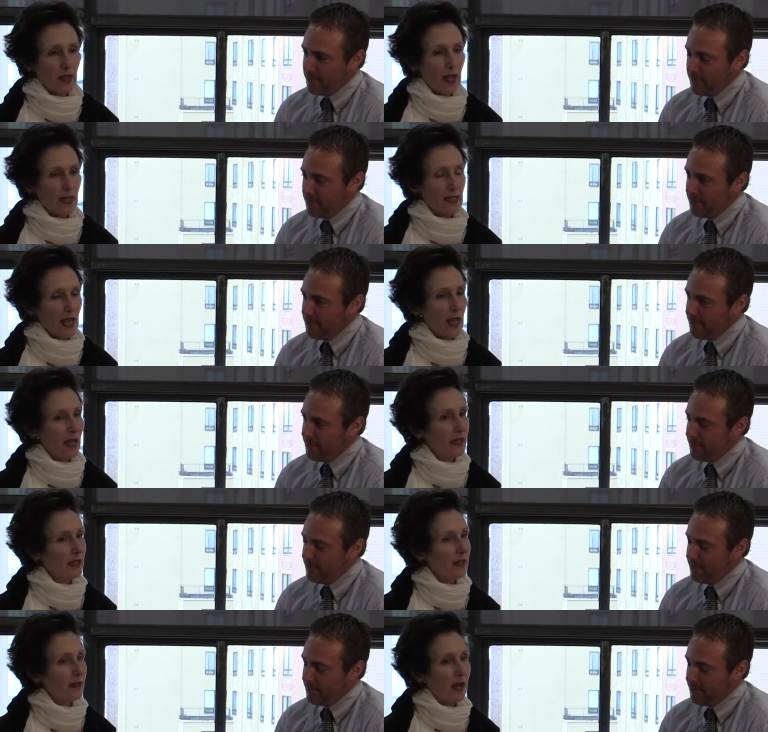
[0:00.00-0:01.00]
Speaker 1: nights,
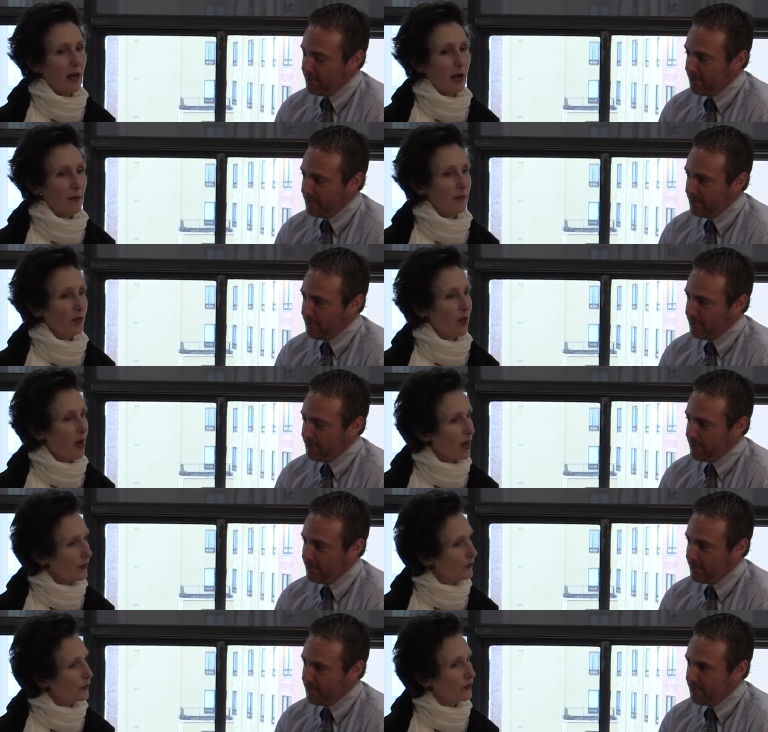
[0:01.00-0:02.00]
and um, the
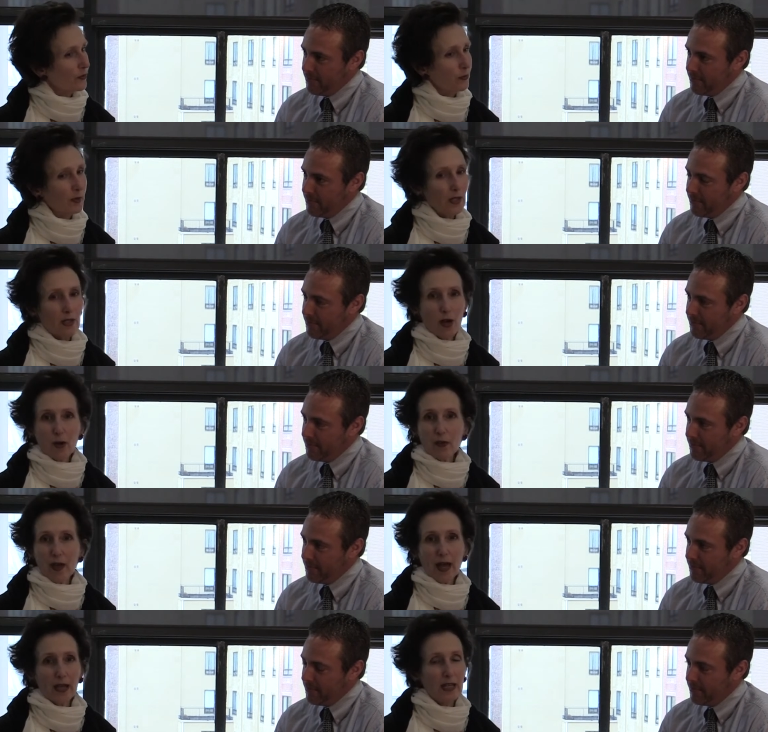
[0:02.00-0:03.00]
concerts. We know
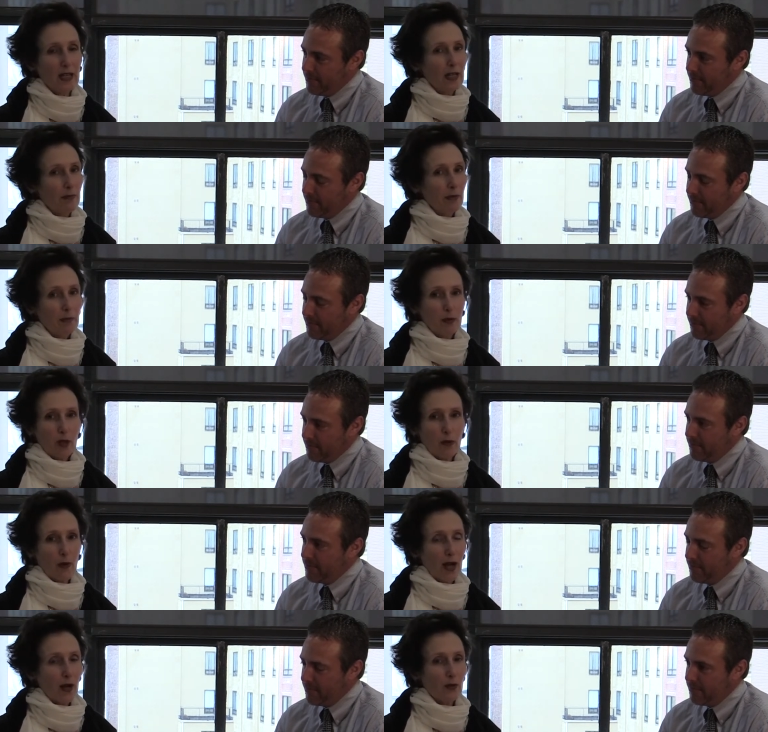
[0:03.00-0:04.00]
that people
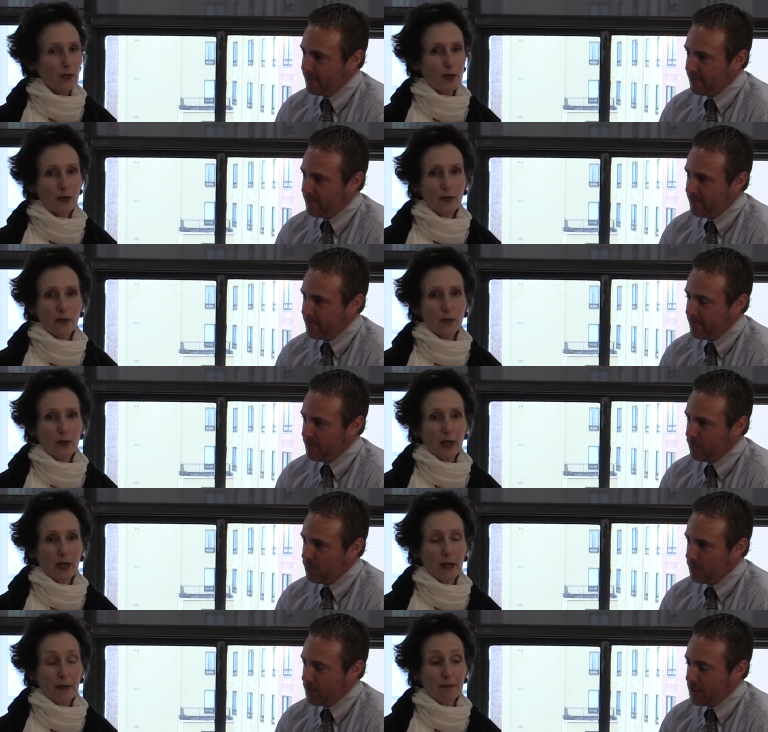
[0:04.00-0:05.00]
go out to
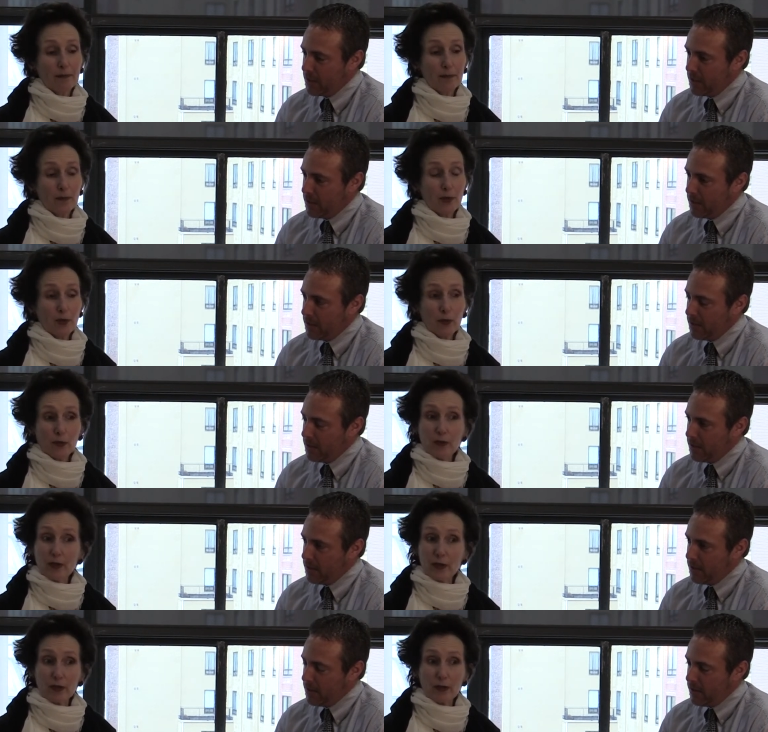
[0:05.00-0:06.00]
um, to
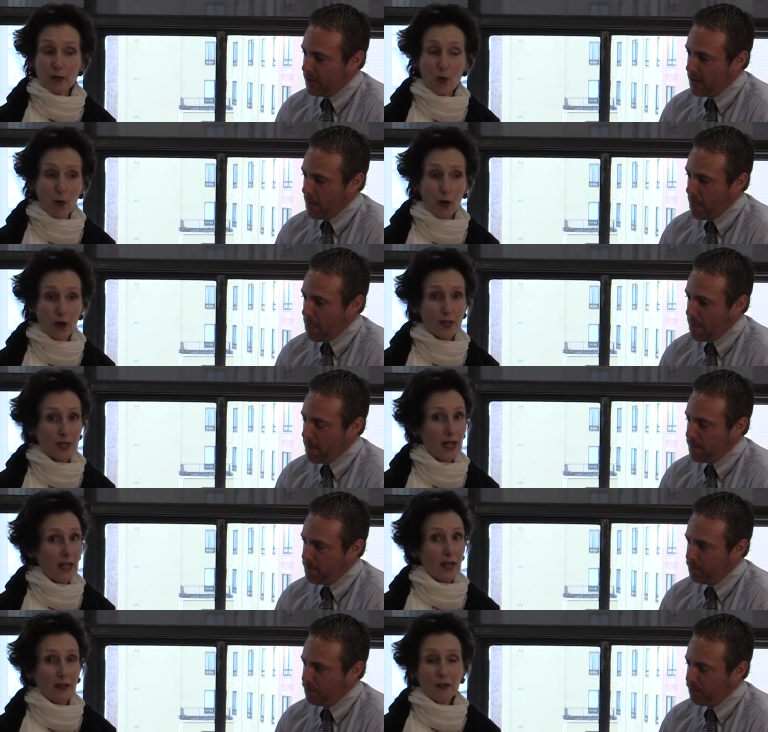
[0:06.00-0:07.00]
the course.
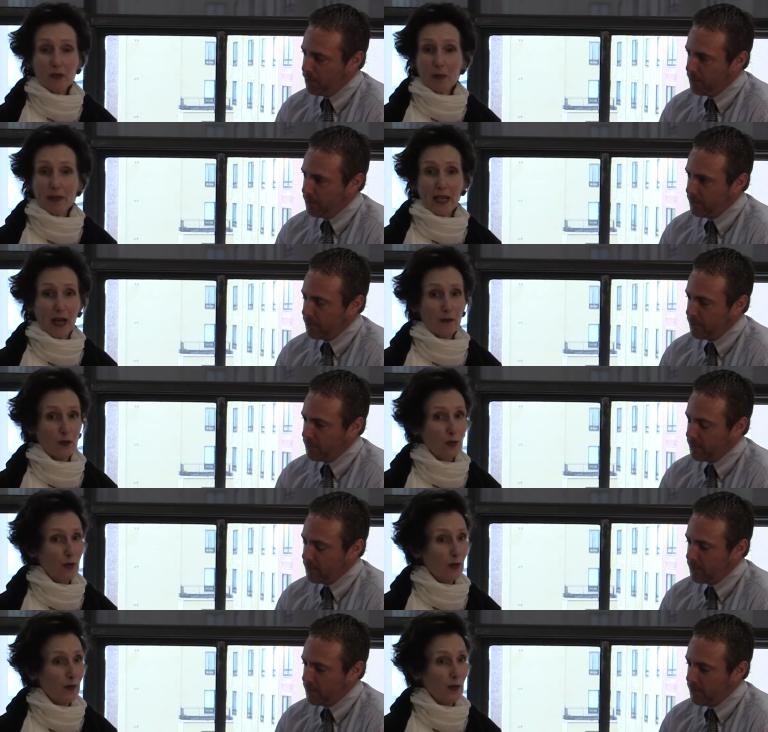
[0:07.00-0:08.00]
They'll spend the
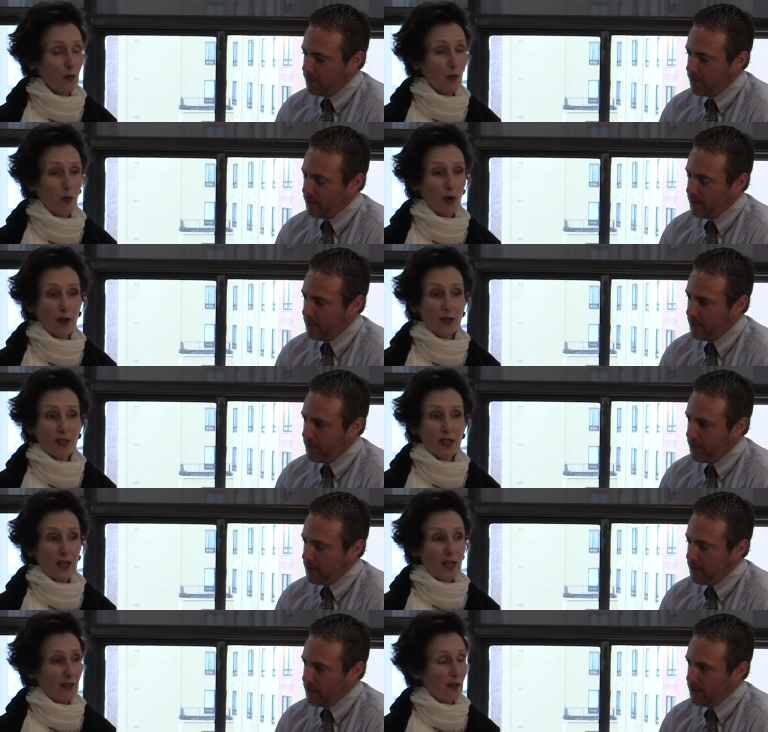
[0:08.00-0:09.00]
afternoon at the course.
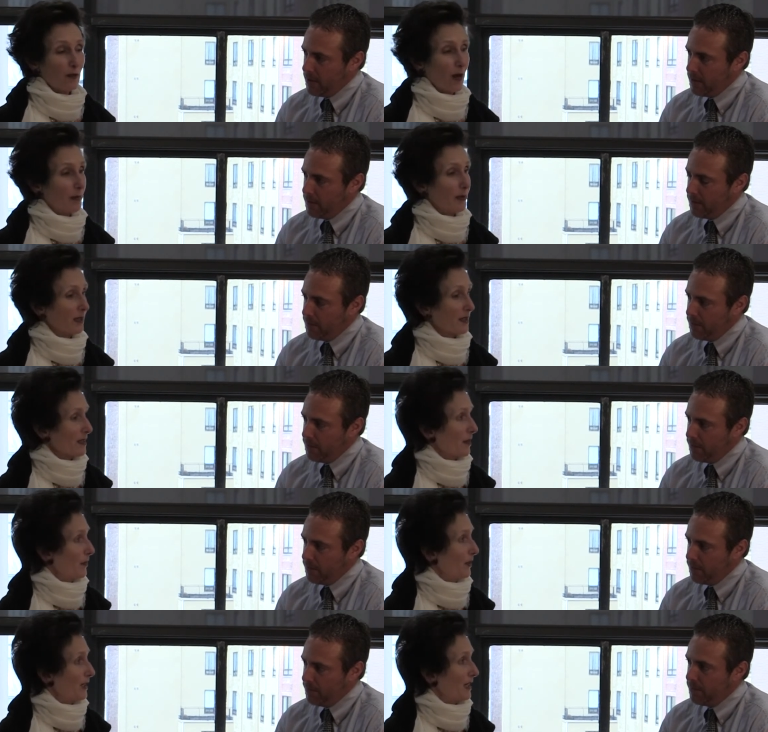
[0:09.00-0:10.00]
They'll grab a little
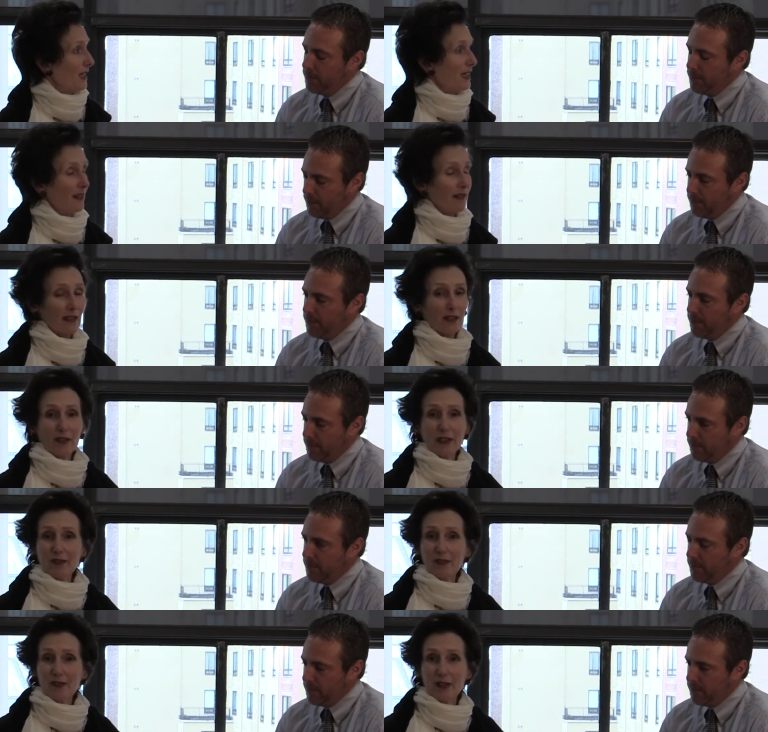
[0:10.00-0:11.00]
something to eat. They'll
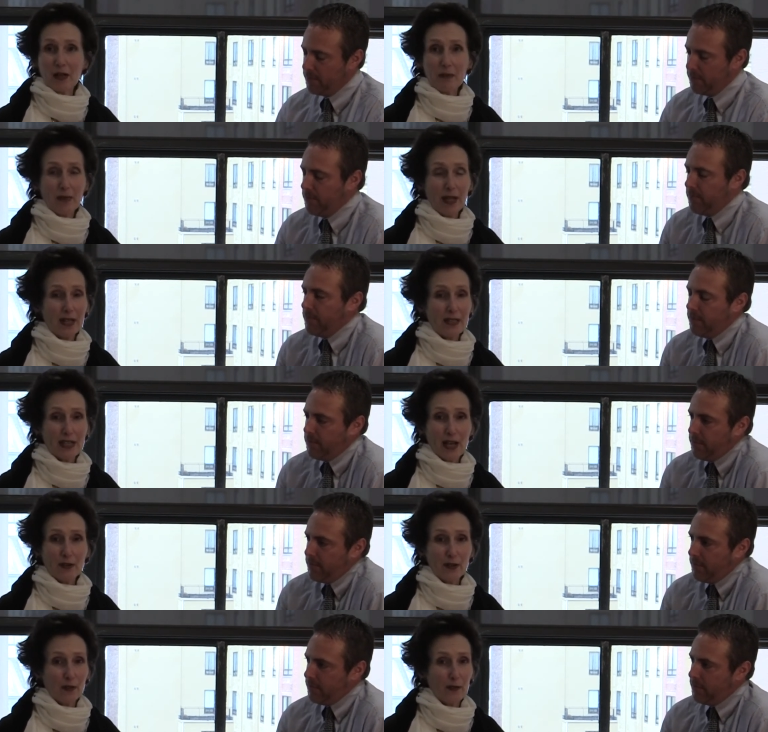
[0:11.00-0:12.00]
then um, head
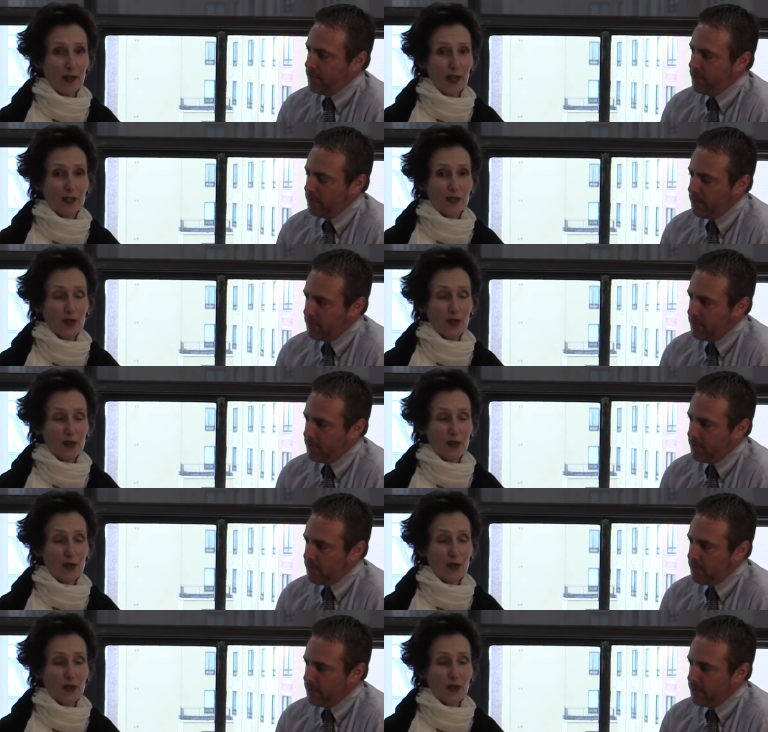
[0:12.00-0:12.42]
down to the fan